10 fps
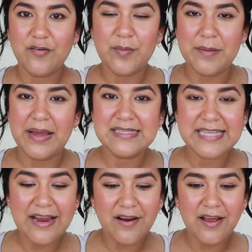for my
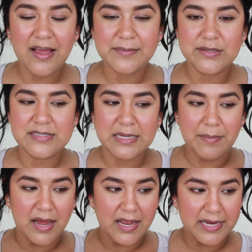mascara, I'm using
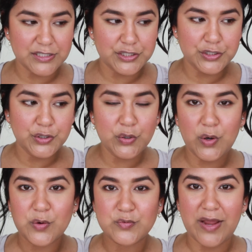my
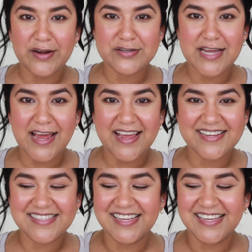two Rider Dyes,